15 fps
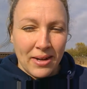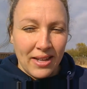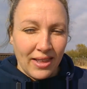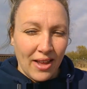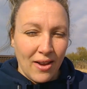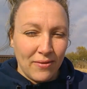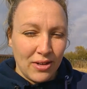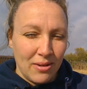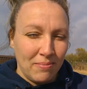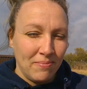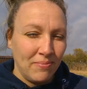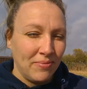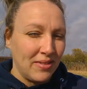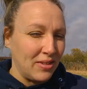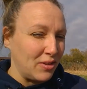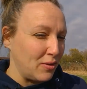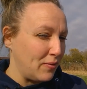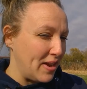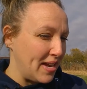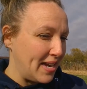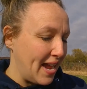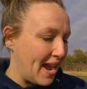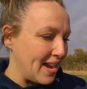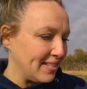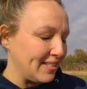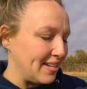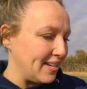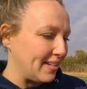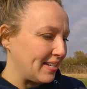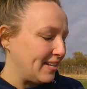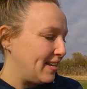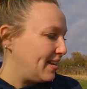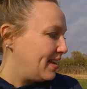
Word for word: I love them. They're fantastic.